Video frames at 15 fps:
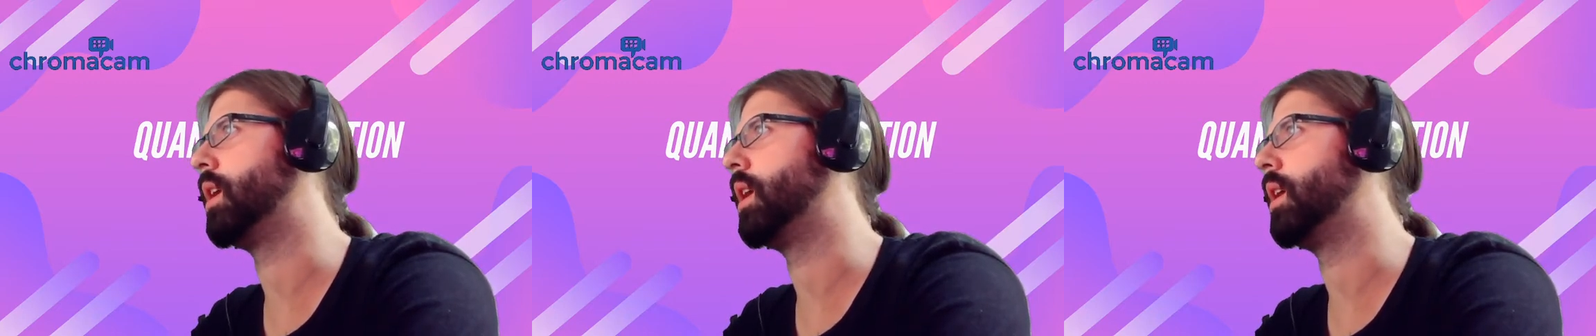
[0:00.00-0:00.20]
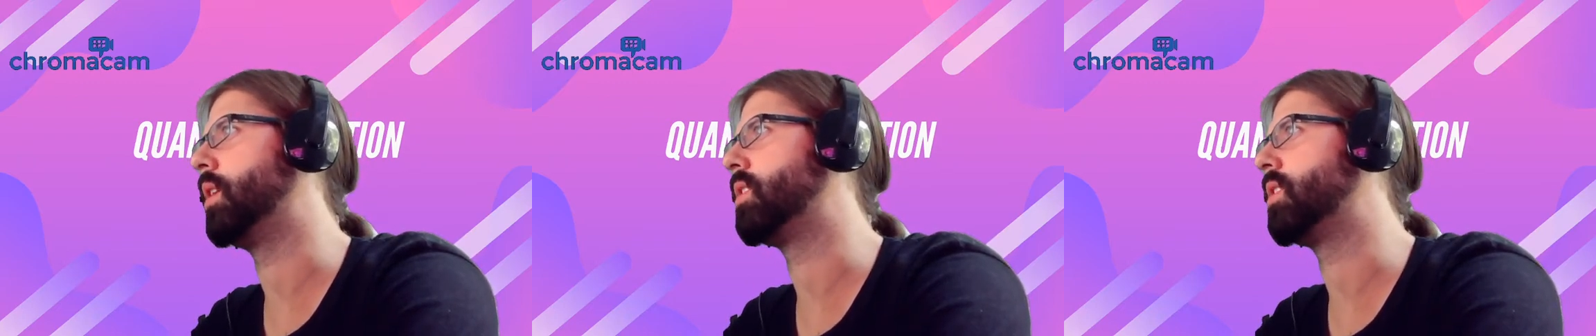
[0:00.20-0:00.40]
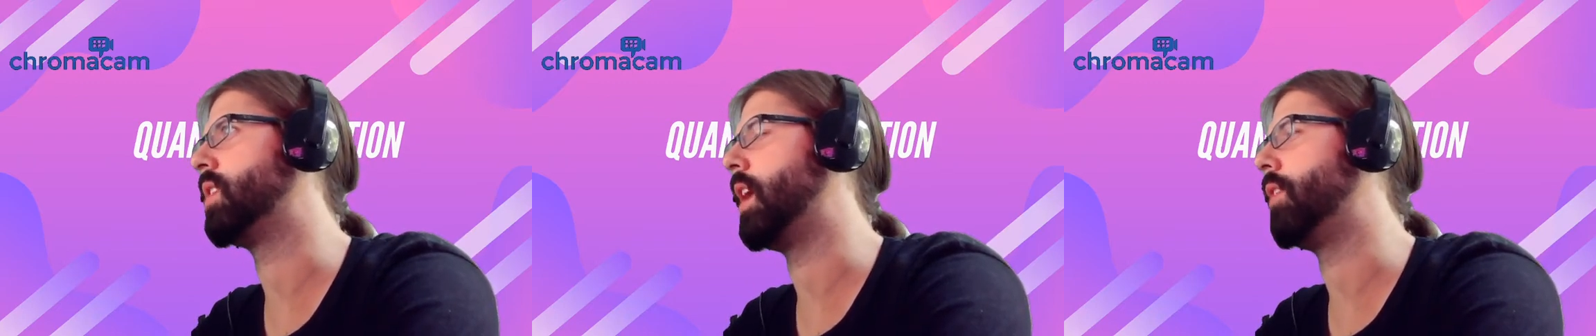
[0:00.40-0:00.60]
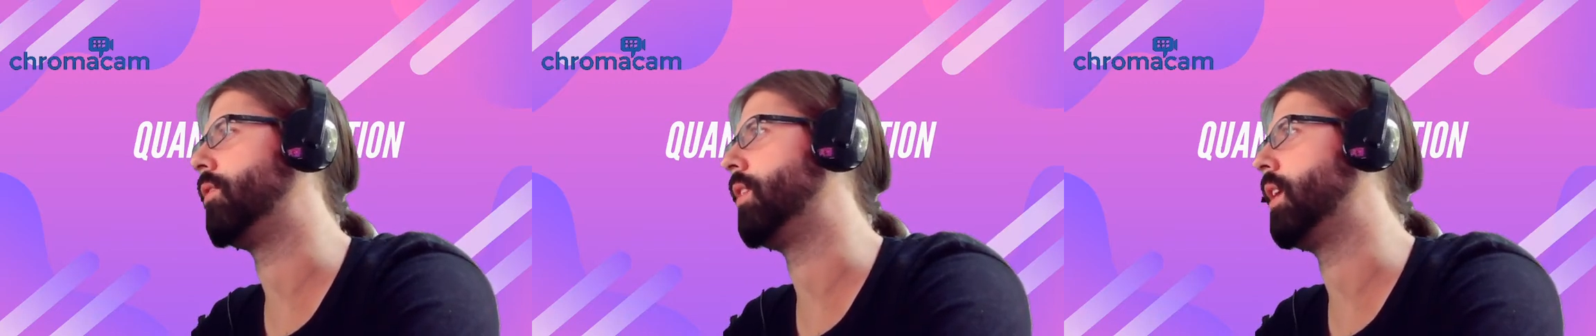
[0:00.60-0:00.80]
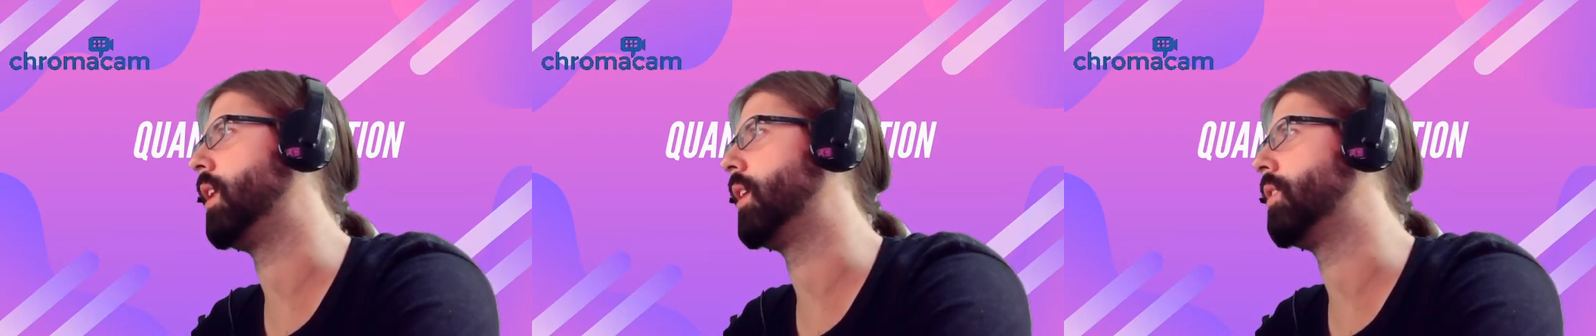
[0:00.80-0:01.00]
stuff,
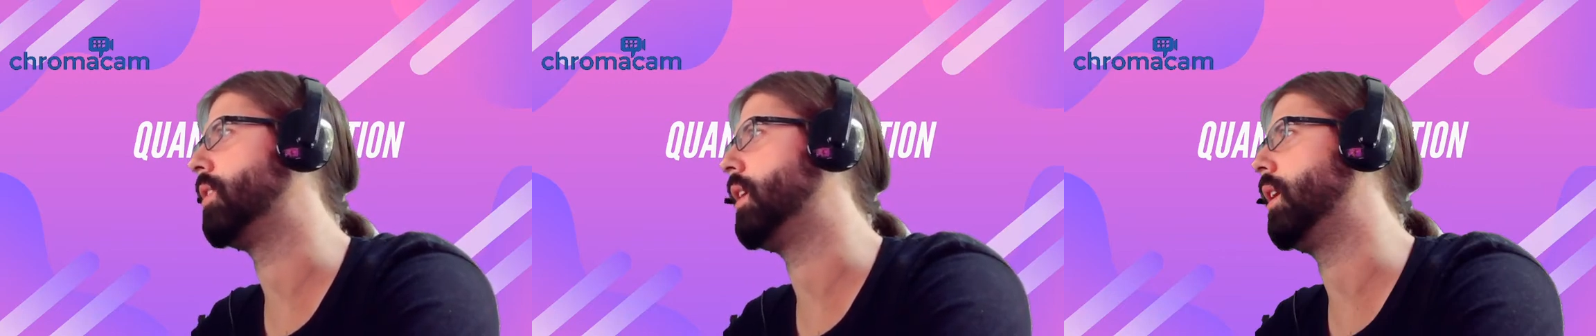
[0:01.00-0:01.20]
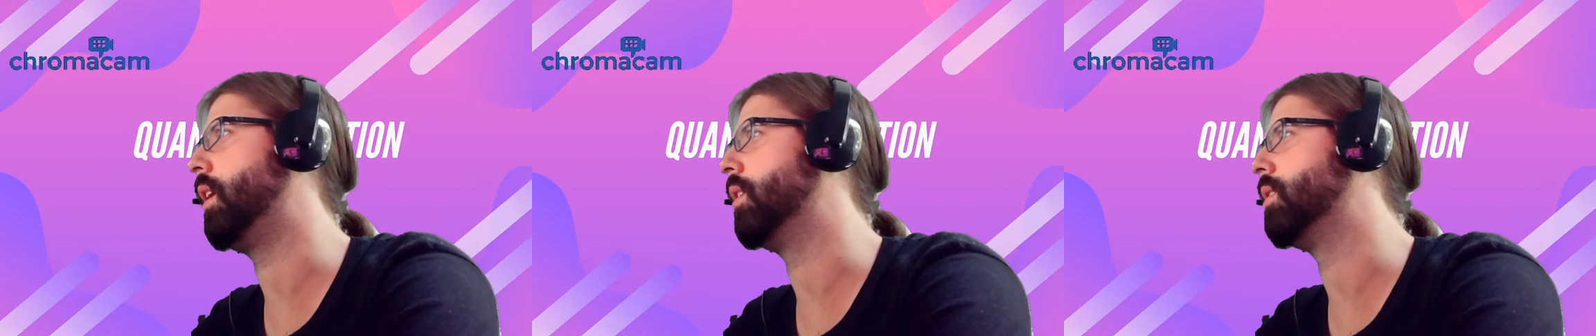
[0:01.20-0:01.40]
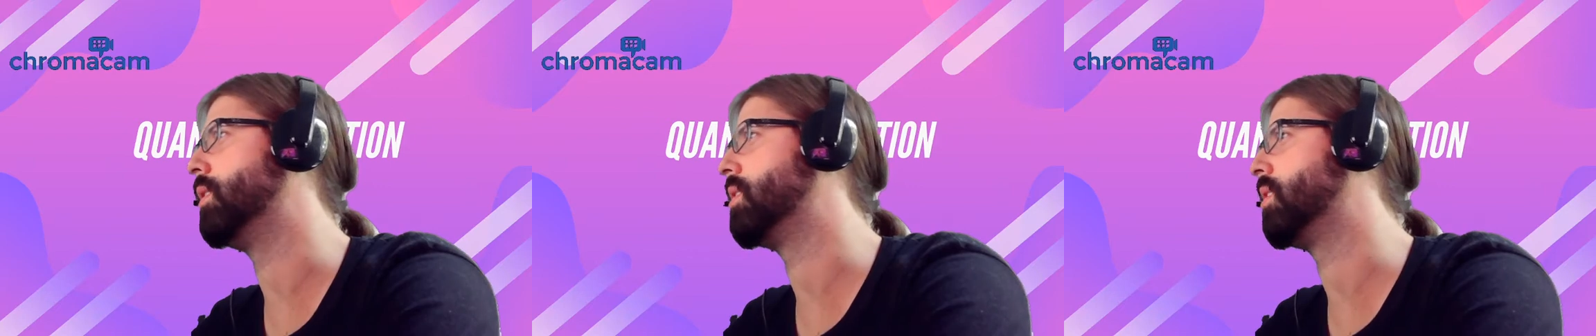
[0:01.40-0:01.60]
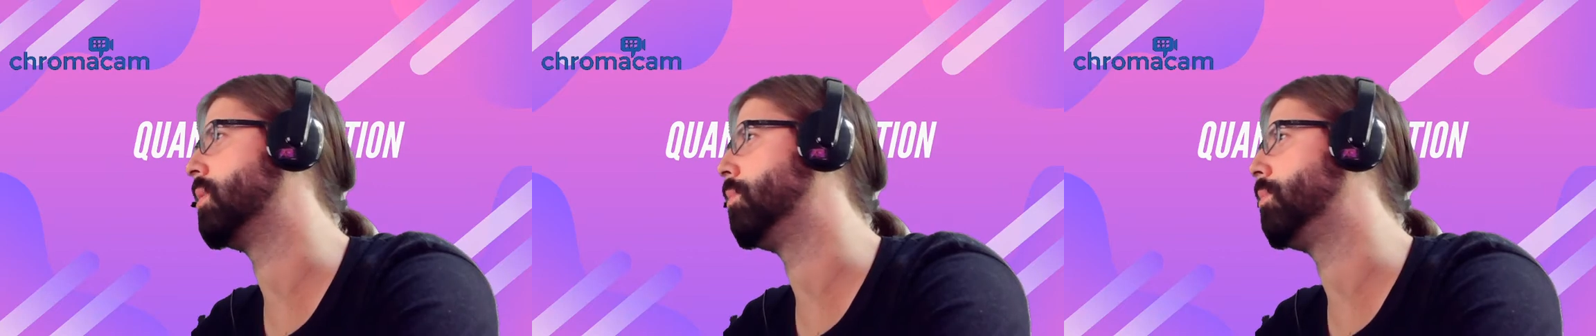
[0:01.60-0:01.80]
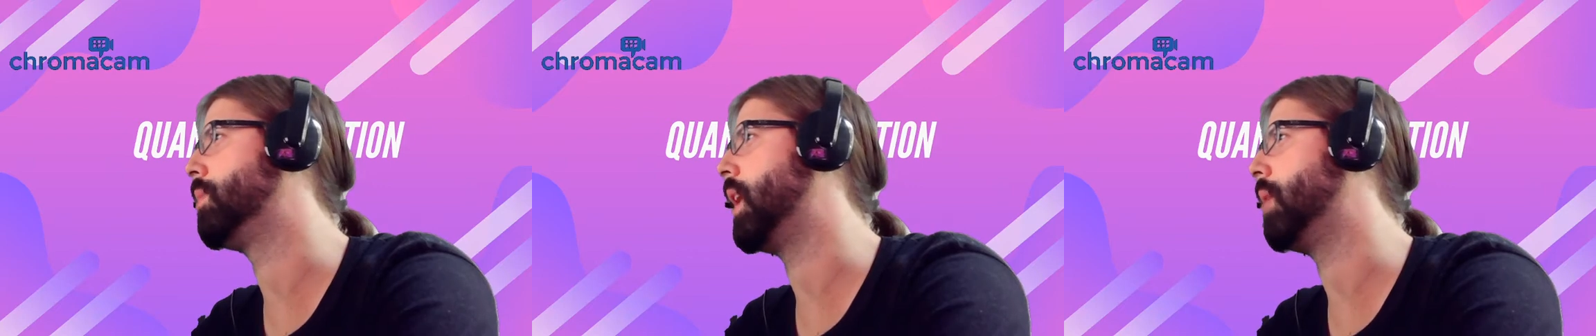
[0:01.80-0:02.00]
and I think on
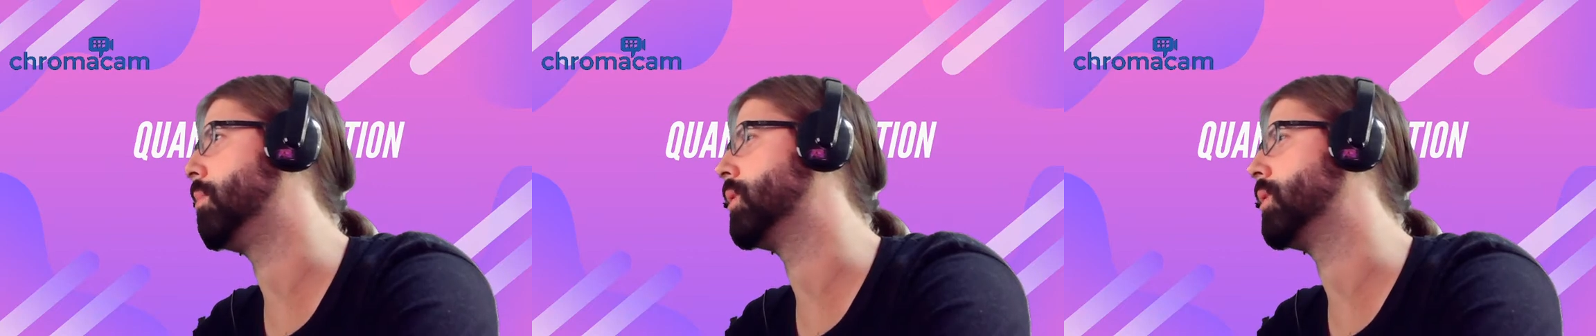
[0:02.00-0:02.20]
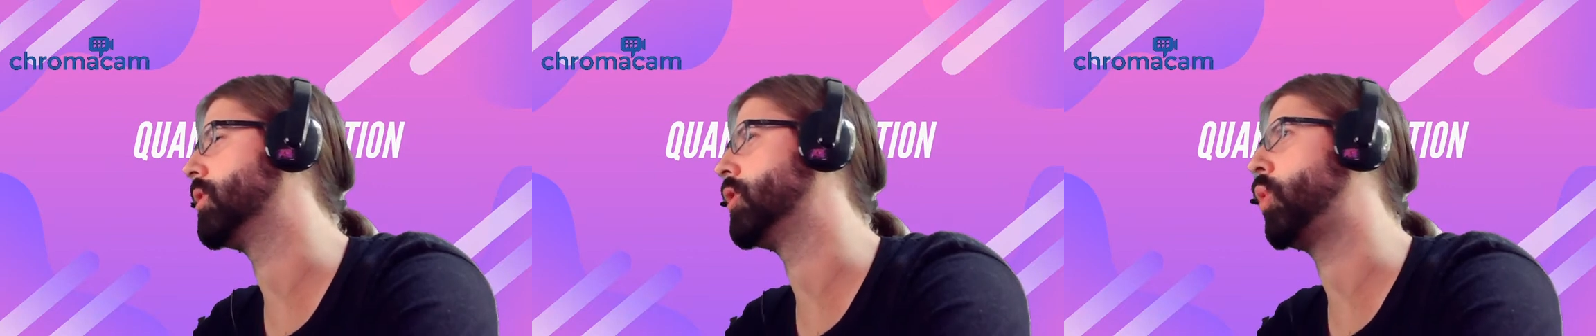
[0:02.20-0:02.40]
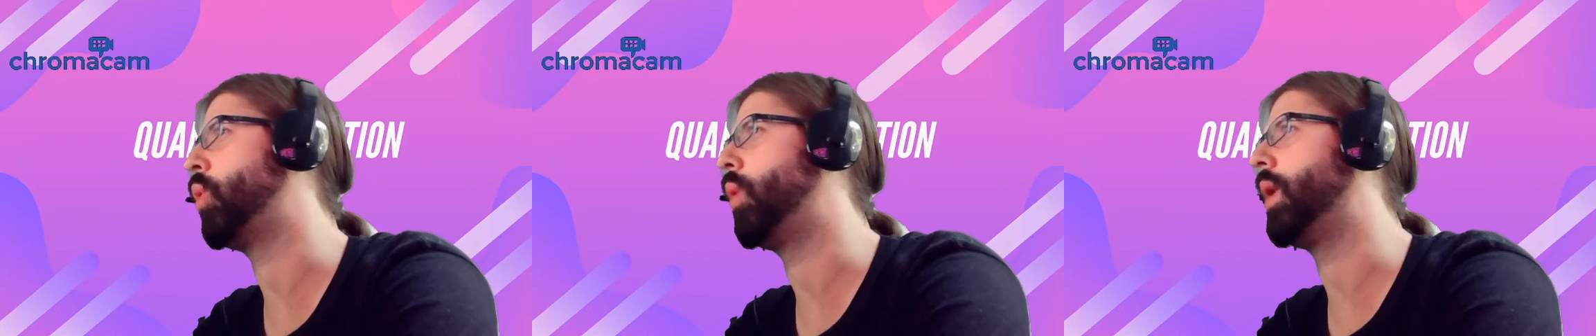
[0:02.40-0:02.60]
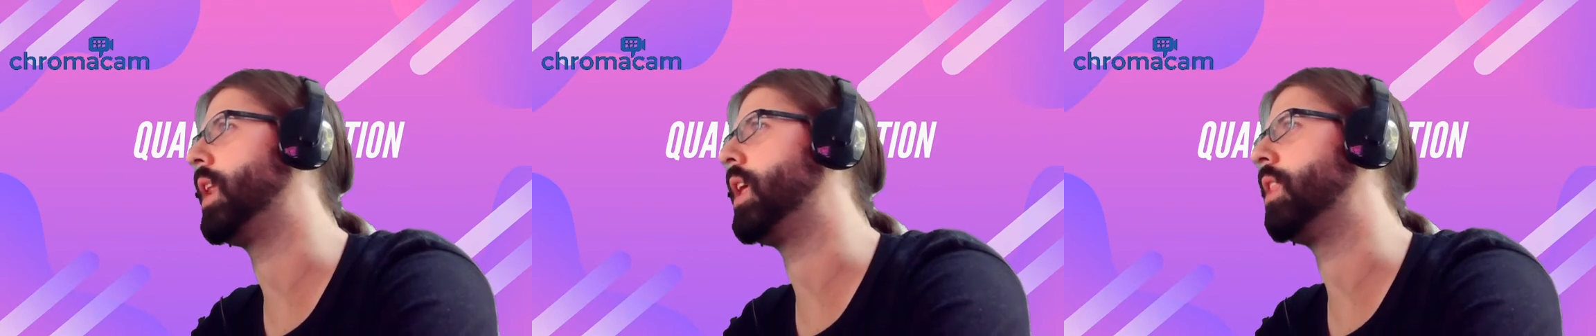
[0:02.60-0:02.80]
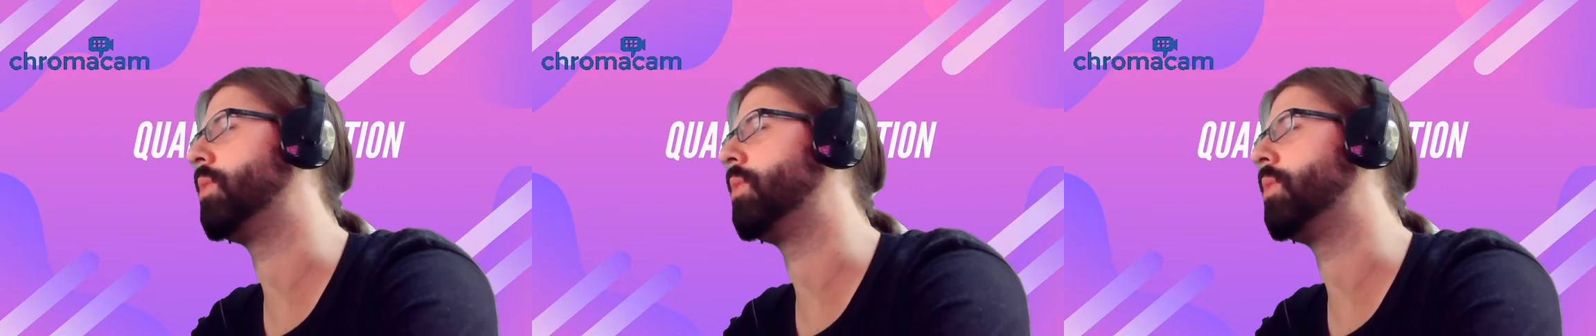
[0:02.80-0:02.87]
September 20th,